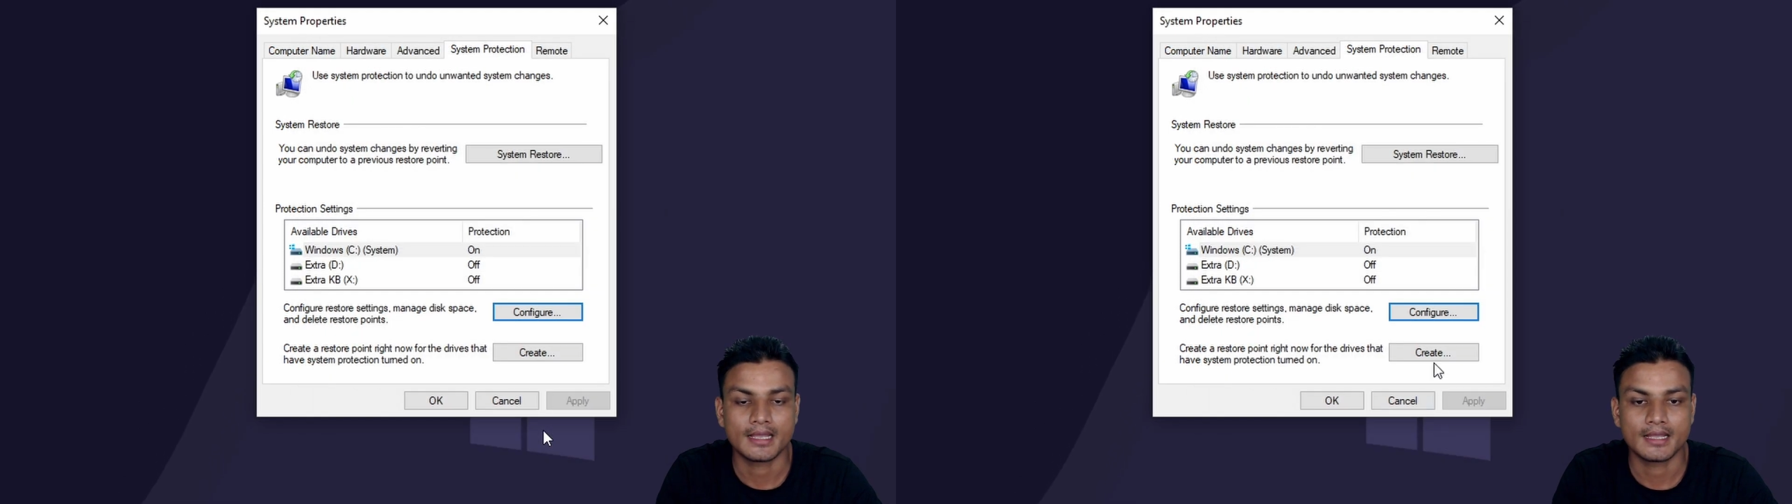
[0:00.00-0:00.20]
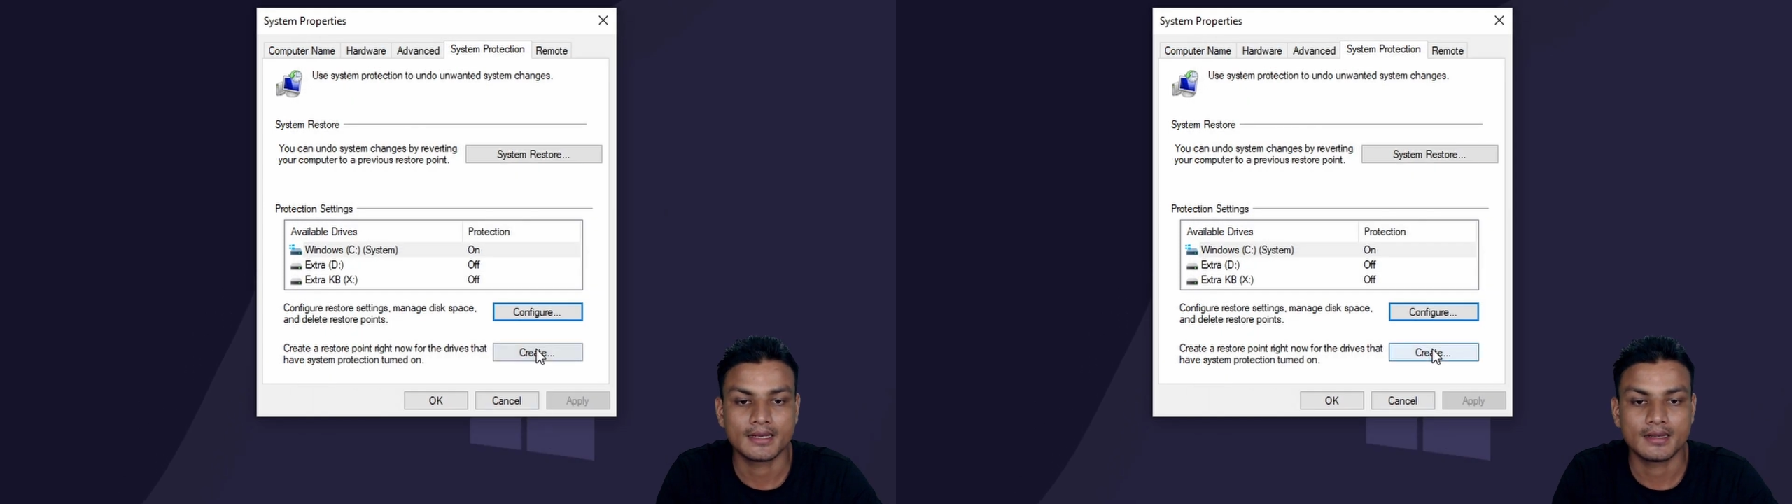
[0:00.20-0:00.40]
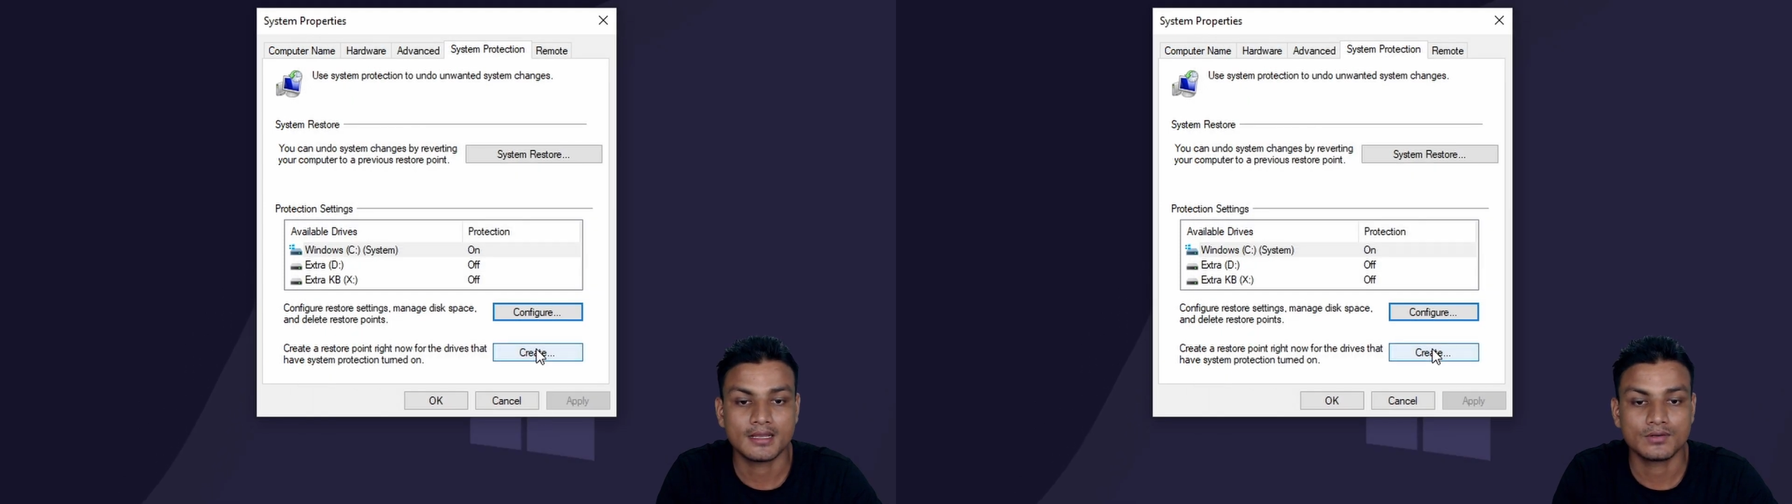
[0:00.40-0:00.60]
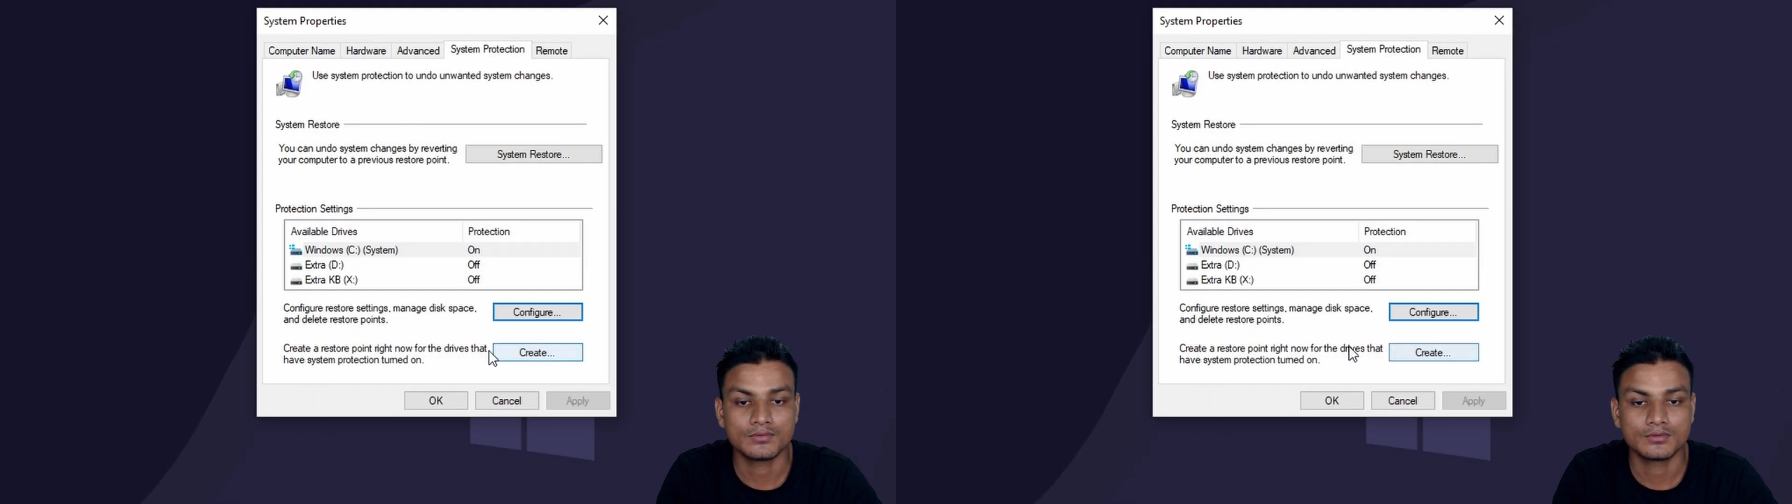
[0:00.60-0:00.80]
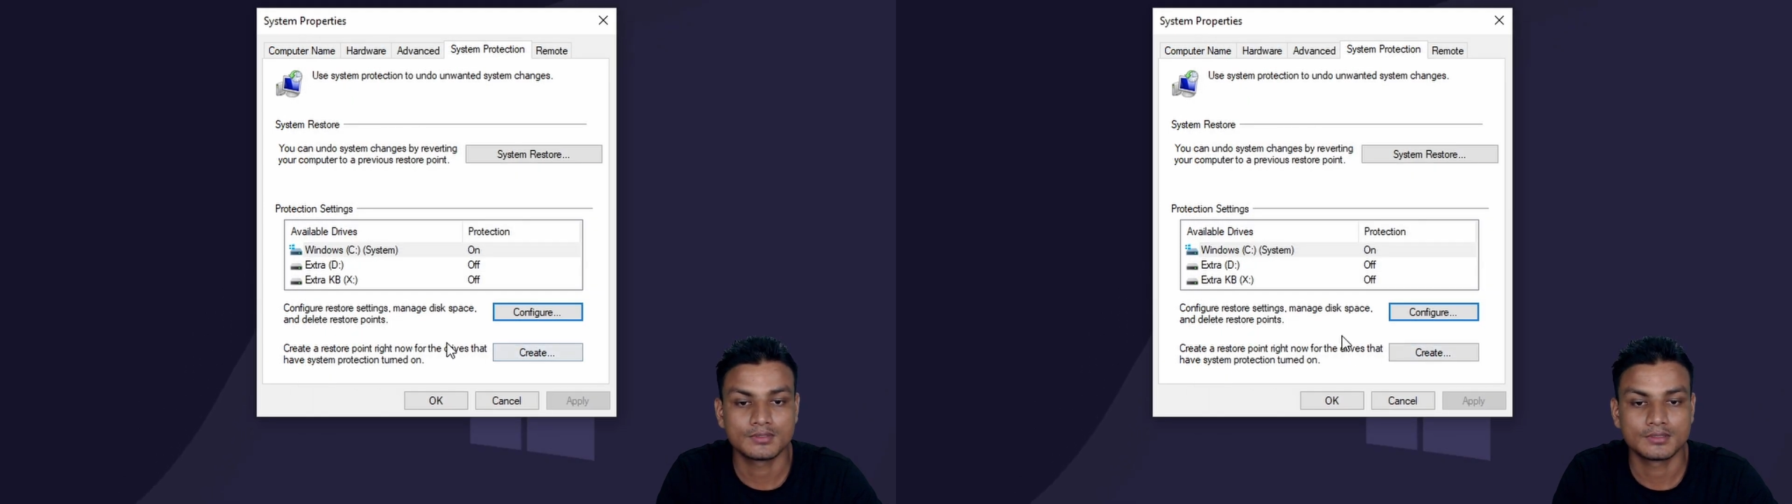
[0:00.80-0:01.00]
and
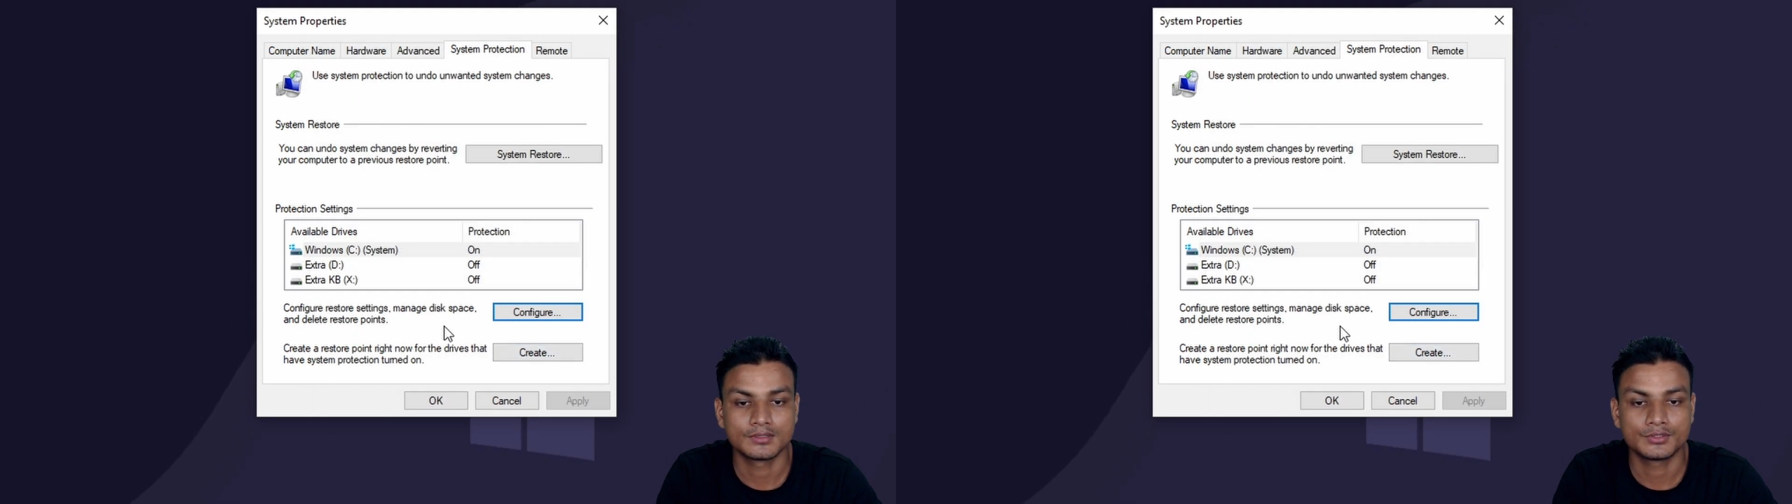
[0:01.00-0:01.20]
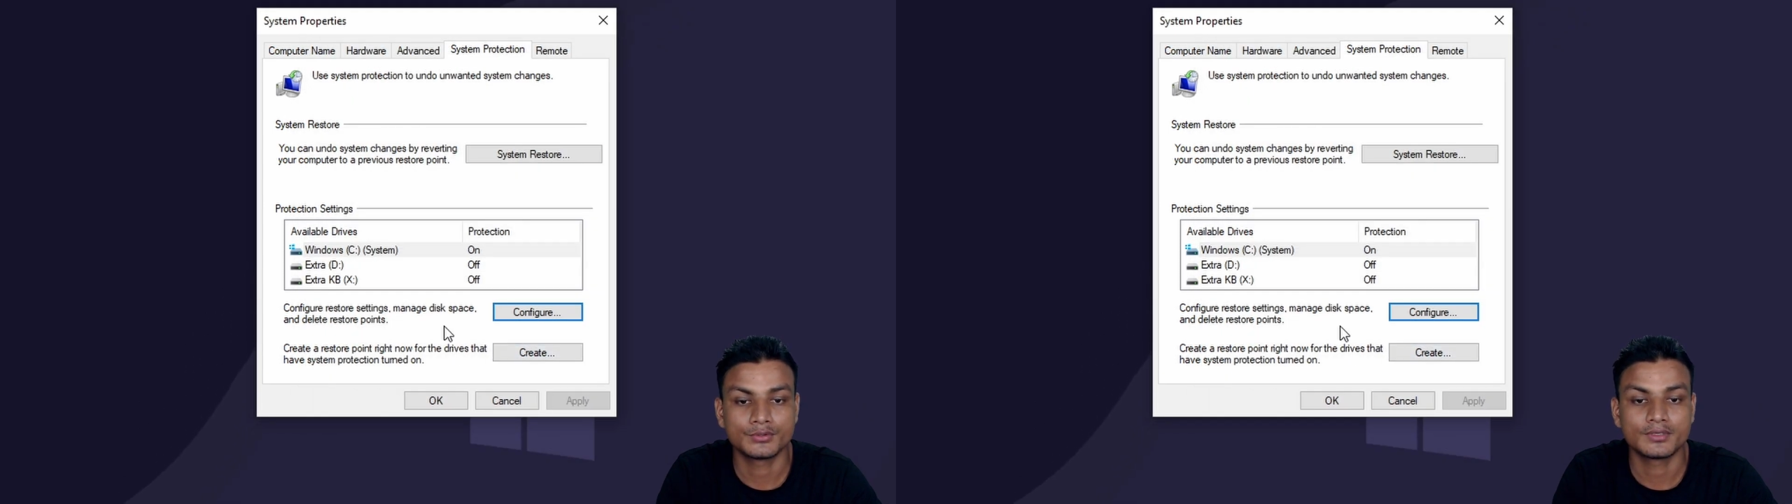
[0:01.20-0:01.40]
now to